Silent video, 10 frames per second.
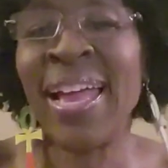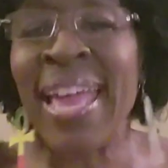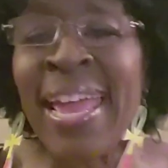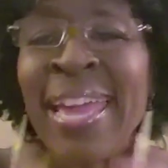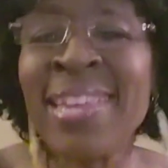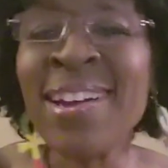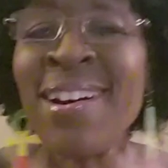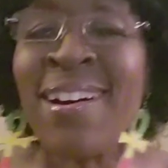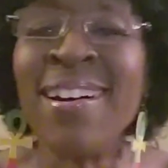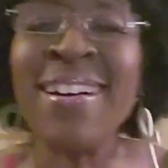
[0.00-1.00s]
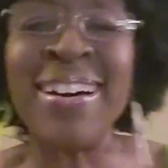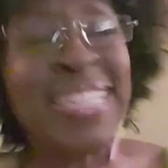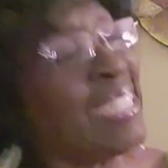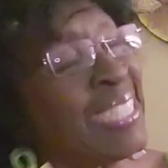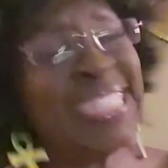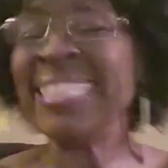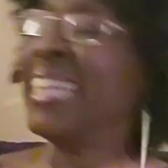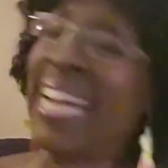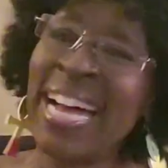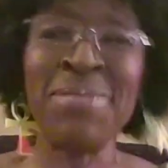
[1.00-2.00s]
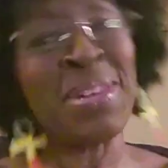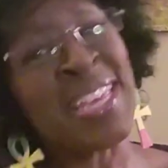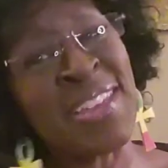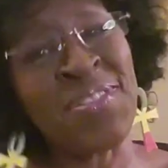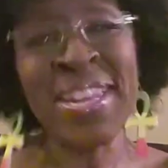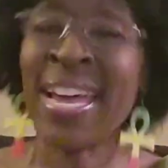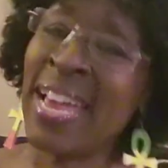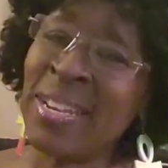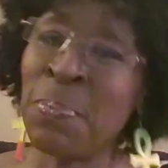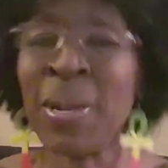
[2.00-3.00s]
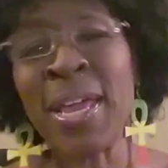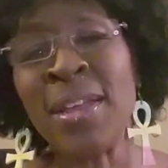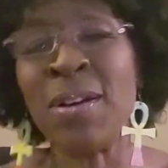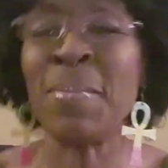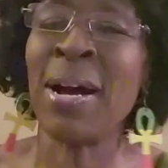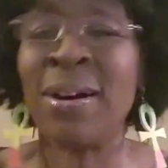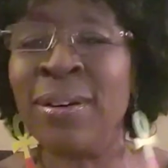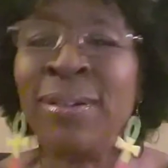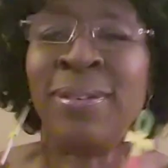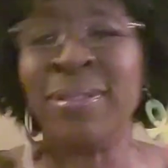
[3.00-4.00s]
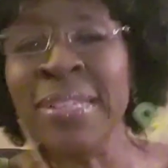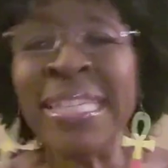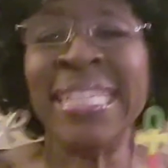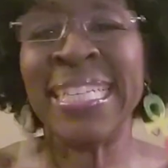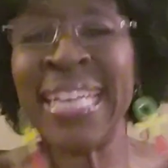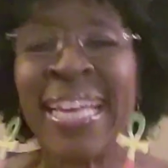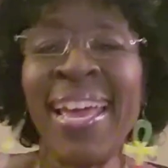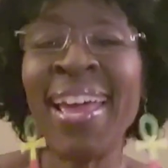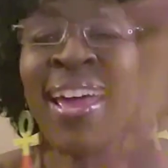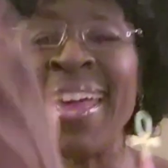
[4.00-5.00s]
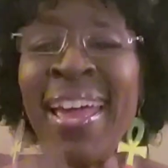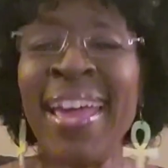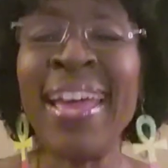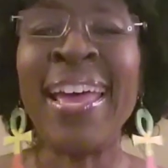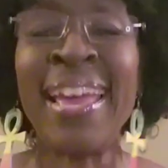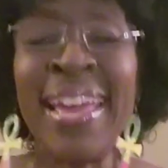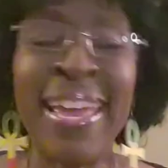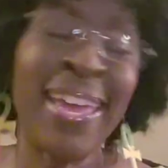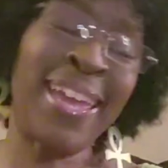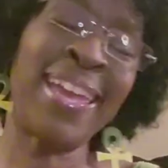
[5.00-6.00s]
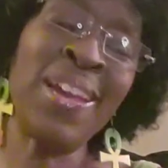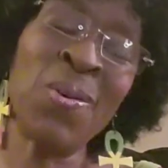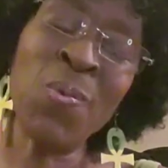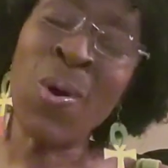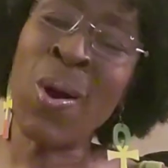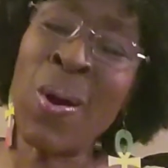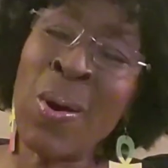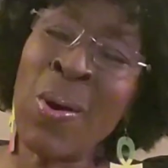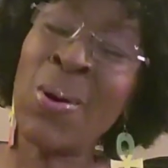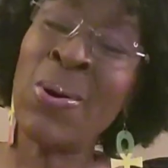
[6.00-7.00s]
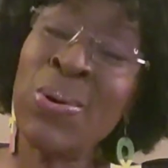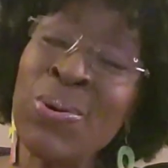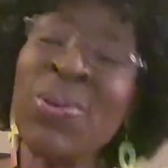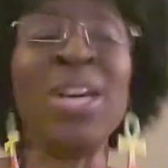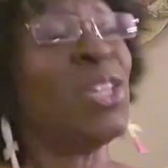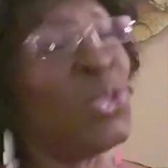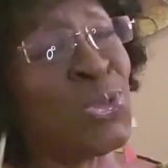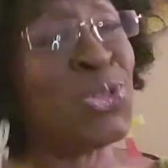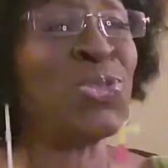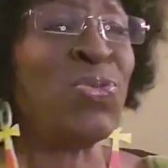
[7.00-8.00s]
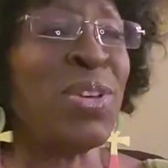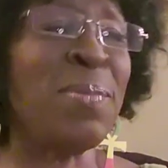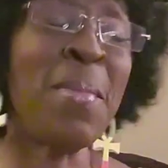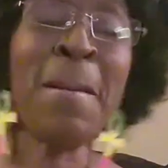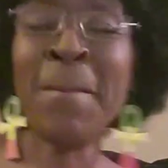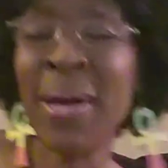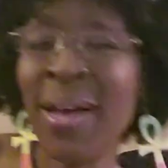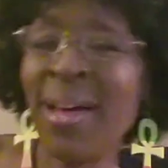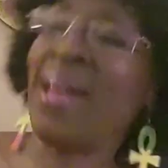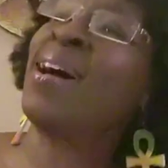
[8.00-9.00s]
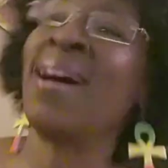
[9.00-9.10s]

Hey y'all, I'm leaving. I had to play it on my own. Hey, woo! Do you remember